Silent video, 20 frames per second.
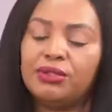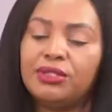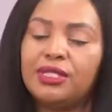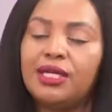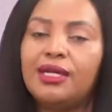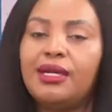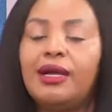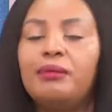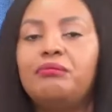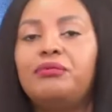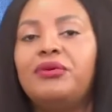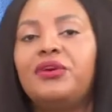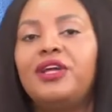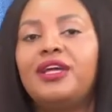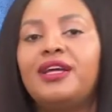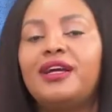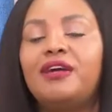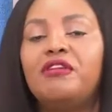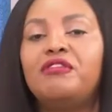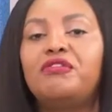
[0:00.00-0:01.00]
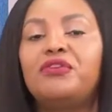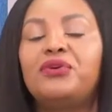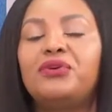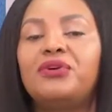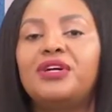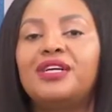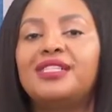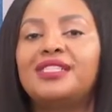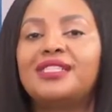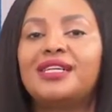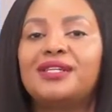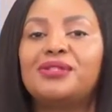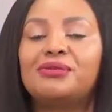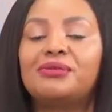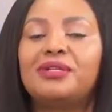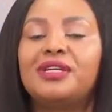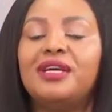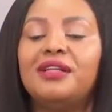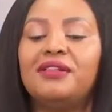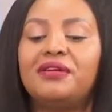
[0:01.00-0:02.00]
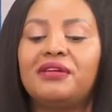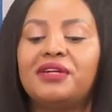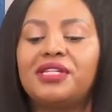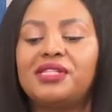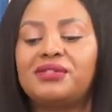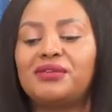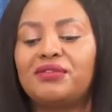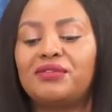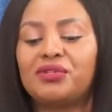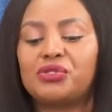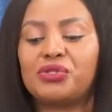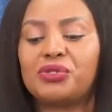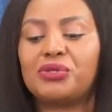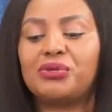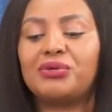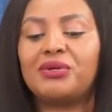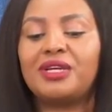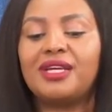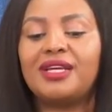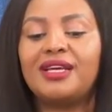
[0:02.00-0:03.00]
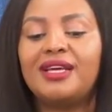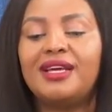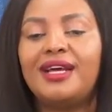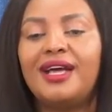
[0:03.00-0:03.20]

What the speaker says: take a break, our viewers, as we hear the rest of the story.